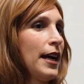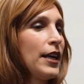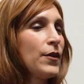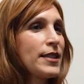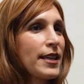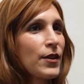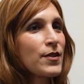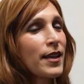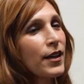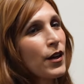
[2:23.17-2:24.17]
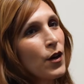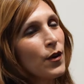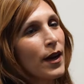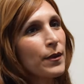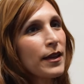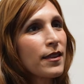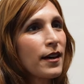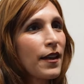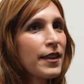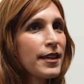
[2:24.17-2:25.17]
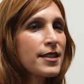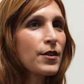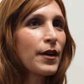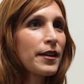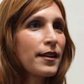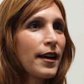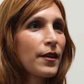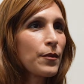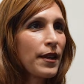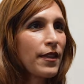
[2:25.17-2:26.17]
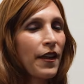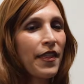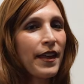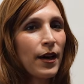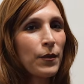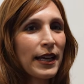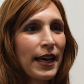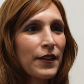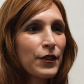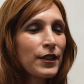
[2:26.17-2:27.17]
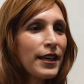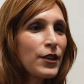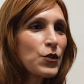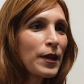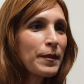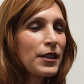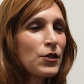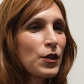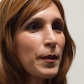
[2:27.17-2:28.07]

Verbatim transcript: I know it sounds like, oh, I rethought this, or I, I rethought that, what I had for lunch, what I'm going to do